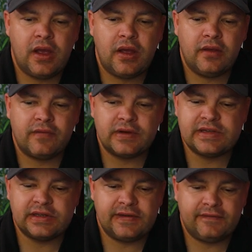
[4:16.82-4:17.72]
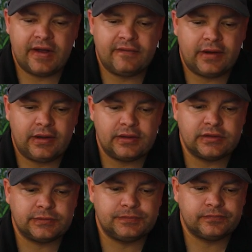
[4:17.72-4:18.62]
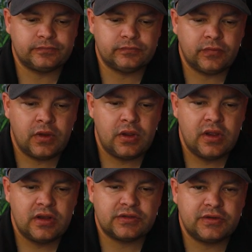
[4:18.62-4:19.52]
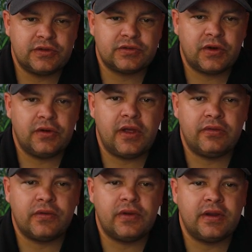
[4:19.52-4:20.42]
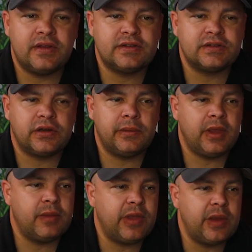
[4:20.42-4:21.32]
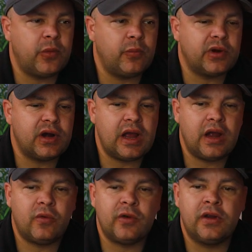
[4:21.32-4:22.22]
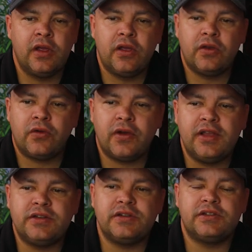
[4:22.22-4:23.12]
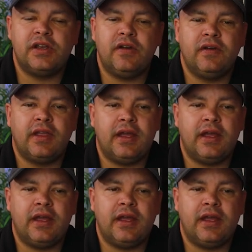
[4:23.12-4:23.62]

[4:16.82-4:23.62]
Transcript: uh, for sixty-five dollars. So you can scroll down through here. This is going to be People Per Hour. Create yourself